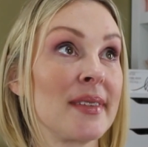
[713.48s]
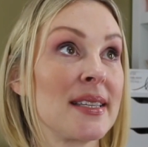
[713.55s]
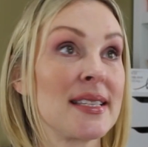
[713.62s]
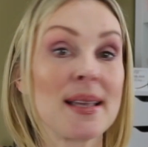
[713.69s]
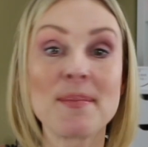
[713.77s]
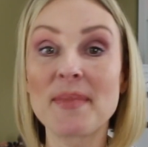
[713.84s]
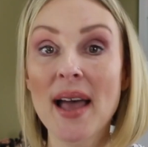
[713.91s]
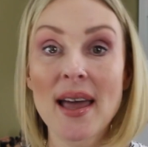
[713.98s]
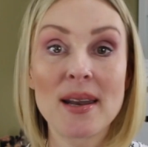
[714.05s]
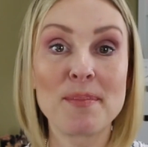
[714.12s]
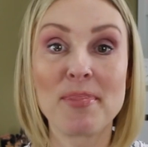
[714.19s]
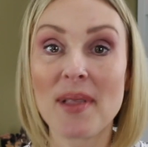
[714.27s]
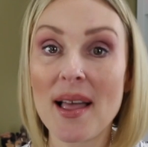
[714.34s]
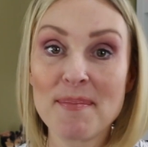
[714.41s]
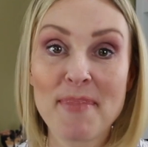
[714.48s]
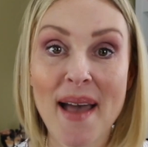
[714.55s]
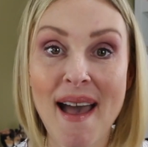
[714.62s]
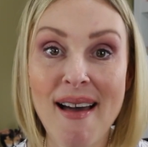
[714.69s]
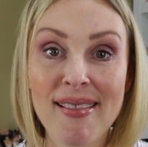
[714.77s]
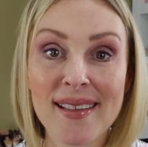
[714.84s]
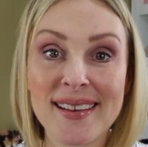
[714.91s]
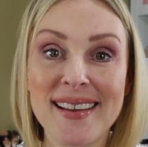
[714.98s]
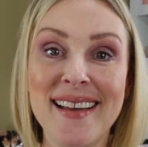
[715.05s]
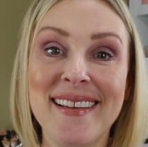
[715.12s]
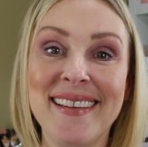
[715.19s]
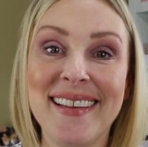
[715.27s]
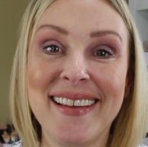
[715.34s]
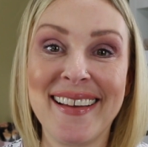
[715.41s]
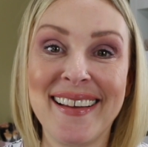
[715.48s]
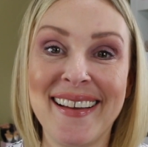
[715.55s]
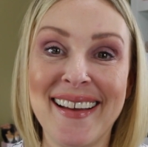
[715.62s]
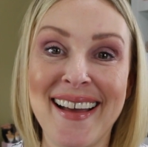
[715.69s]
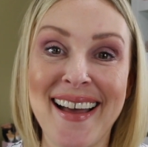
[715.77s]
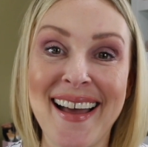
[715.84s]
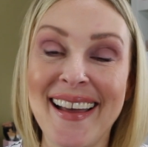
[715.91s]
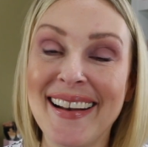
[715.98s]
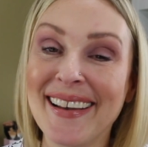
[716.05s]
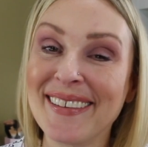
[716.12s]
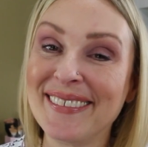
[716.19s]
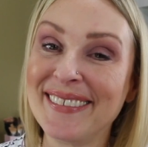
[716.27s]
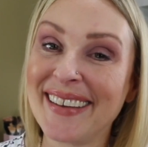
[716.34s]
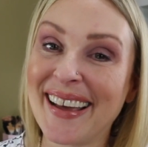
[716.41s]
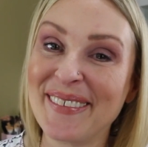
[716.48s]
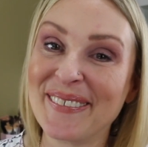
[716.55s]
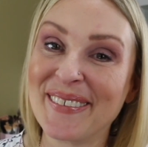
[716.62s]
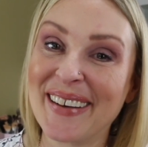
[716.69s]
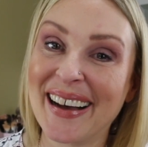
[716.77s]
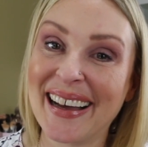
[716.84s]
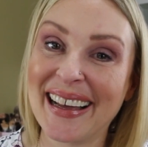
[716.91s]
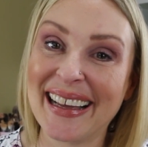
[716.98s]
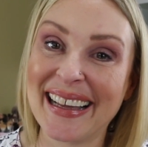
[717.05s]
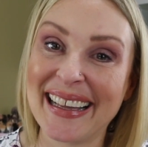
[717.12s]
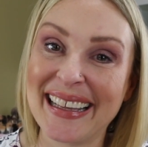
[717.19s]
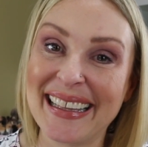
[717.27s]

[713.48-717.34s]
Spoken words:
some kind of blood palette. I don't know what.